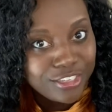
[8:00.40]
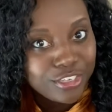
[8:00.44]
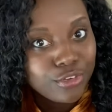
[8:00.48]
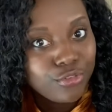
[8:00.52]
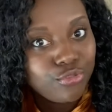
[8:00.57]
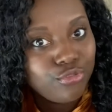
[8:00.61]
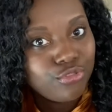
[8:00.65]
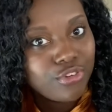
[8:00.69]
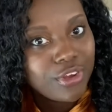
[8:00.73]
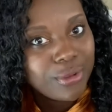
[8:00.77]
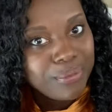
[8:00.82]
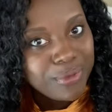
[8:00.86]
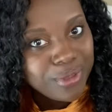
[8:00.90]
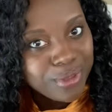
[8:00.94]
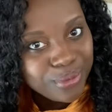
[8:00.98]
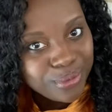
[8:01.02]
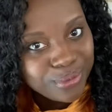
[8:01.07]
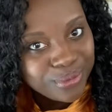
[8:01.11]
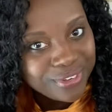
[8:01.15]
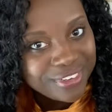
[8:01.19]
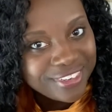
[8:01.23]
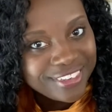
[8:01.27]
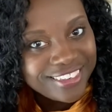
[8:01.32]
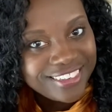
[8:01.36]
contribute
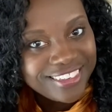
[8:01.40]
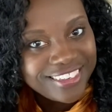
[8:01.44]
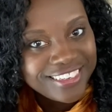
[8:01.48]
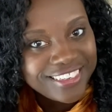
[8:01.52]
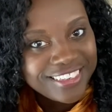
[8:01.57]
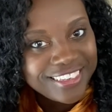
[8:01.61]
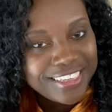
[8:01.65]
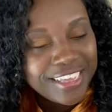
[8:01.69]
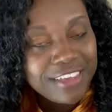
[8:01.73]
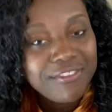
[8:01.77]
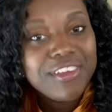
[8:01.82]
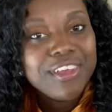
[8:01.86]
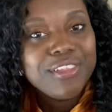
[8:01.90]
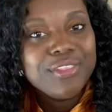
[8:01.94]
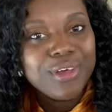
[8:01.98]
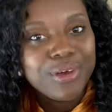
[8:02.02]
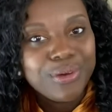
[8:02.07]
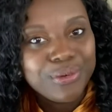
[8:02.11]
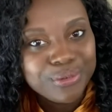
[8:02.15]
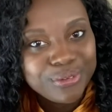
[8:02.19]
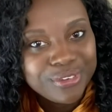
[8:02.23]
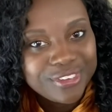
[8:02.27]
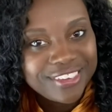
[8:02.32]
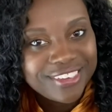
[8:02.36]
to giving those
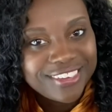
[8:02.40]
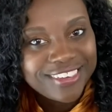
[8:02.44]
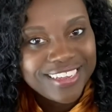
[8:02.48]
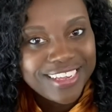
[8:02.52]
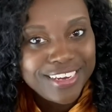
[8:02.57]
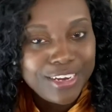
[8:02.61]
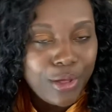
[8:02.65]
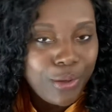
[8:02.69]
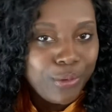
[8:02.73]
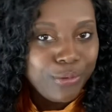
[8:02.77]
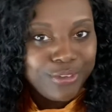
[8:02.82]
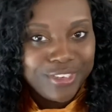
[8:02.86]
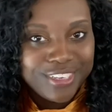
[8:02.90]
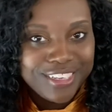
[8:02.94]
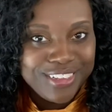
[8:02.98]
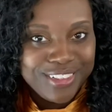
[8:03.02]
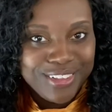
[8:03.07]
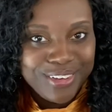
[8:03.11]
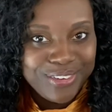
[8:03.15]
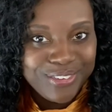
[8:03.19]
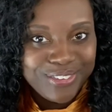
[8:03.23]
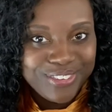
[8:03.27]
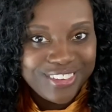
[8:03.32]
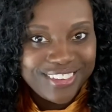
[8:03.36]
and hosting
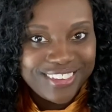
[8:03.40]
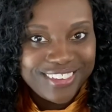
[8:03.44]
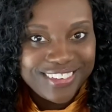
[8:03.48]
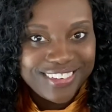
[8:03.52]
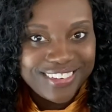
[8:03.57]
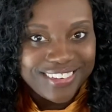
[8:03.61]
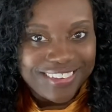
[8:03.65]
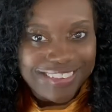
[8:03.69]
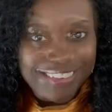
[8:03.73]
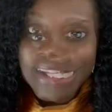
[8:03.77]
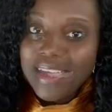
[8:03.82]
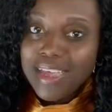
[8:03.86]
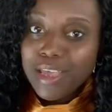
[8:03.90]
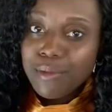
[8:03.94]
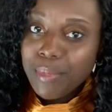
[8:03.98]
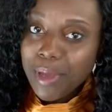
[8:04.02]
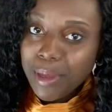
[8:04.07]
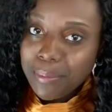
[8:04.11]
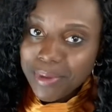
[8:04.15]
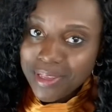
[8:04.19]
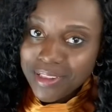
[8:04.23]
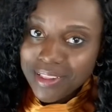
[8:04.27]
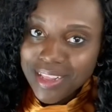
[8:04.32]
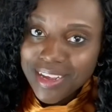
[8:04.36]
those? It may
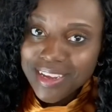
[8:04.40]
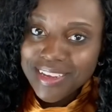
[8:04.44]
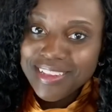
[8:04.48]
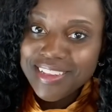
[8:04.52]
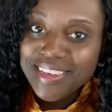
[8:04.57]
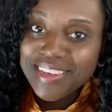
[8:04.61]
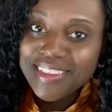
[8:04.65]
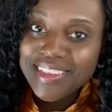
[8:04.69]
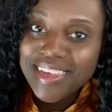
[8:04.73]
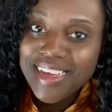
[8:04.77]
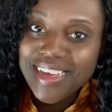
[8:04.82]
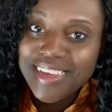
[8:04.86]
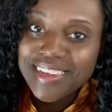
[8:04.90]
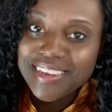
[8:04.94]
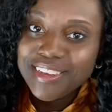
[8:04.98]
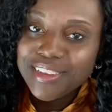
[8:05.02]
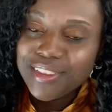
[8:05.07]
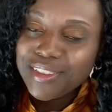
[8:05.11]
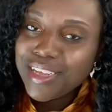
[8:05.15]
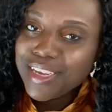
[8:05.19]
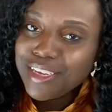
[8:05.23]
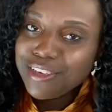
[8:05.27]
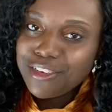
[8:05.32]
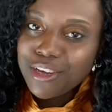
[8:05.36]
be likely that
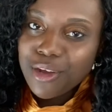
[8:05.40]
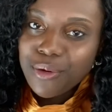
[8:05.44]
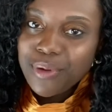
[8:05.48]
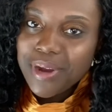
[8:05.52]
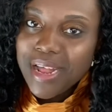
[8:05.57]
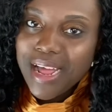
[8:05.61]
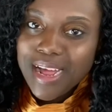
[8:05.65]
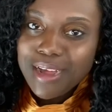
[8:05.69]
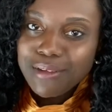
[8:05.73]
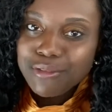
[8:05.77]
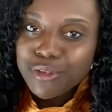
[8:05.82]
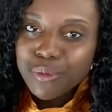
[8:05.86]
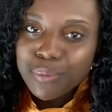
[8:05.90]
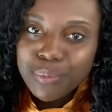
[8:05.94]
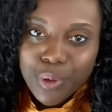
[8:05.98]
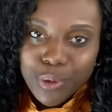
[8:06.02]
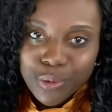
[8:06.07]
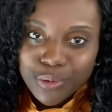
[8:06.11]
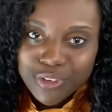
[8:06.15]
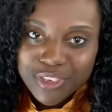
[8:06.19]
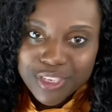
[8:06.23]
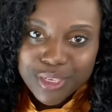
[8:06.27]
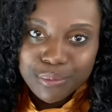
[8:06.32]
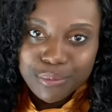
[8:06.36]
they don't have
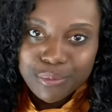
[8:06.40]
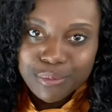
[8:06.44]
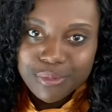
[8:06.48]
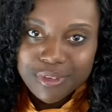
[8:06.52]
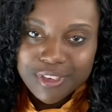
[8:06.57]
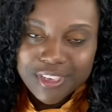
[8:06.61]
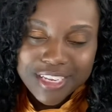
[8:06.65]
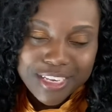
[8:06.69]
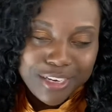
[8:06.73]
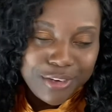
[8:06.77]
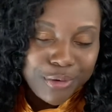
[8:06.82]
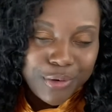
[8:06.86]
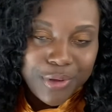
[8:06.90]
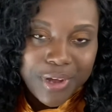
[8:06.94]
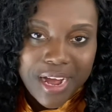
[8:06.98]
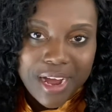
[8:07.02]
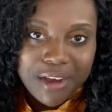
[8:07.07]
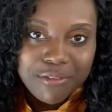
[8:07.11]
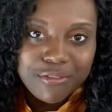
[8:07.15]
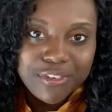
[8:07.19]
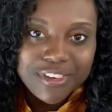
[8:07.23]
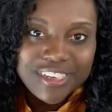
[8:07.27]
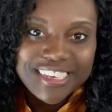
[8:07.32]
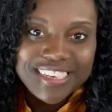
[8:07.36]
symposiums and or
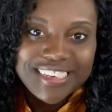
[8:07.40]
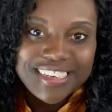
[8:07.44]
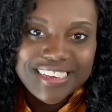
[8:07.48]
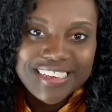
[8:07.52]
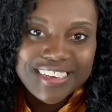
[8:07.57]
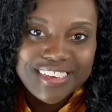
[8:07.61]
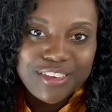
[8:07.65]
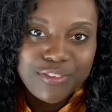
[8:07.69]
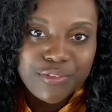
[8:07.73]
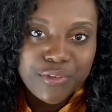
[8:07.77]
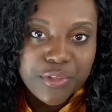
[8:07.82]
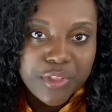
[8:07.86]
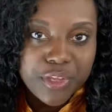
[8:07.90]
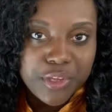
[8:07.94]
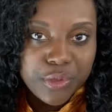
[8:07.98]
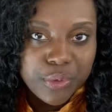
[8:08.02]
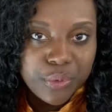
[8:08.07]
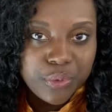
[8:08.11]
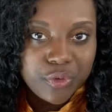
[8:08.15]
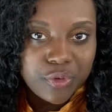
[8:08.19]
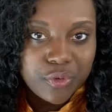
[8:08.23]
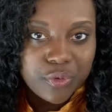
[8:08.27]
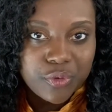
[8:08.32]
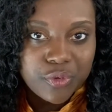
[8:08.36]
conferences for their
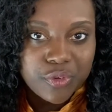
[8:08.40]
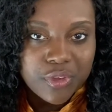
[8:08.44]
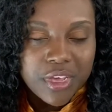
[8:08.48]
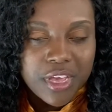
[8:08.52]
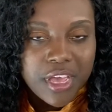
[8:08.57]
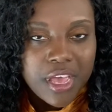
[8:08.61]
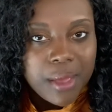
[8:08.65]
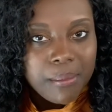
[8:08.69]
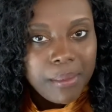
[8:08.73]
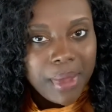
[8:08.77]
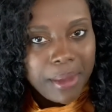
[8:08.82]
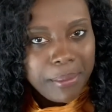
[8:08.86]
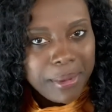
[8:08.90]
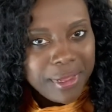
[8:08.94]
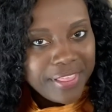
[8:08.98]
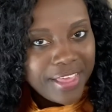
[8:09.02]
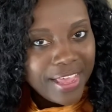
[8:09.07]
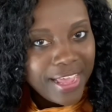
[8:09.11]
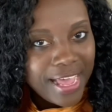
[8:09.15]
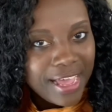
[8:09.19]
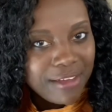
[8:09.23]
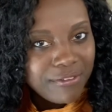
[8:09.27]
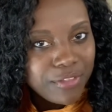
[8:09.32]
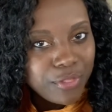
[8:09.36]
users. Maybe they
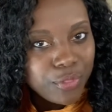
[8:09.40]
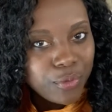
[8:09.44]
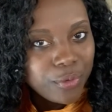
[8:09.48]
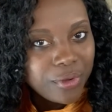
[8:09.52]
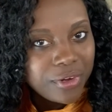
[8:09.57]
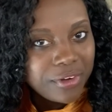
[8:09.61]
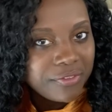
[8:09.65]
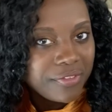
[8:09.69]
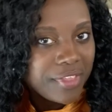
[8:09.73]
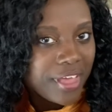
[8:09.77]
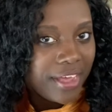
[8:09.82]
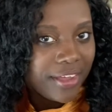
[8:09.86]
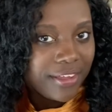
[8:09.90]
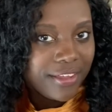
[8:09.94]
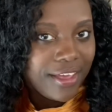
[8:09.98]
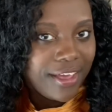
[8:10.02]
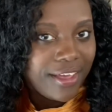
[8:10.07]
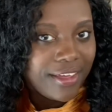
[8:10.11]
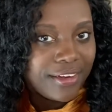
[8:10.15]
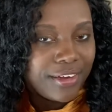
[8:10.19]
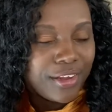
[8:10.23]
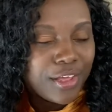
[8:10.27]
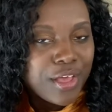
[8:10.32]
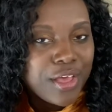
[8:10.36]
haven't thought of that yet,
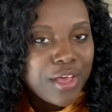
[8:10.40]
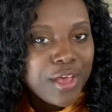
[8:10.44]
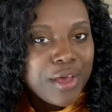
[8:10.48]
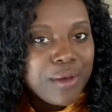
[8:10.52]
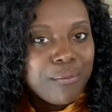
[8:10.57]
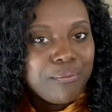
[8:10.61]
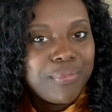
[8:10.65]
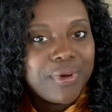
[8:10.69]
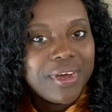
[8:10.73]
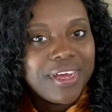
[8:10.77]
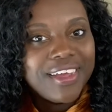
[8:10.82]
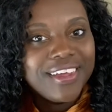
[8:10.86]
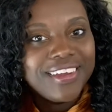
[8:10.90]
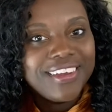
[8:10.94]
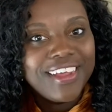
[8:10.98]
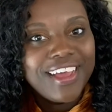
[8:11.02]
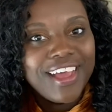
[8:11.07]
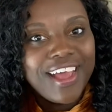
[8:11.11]
but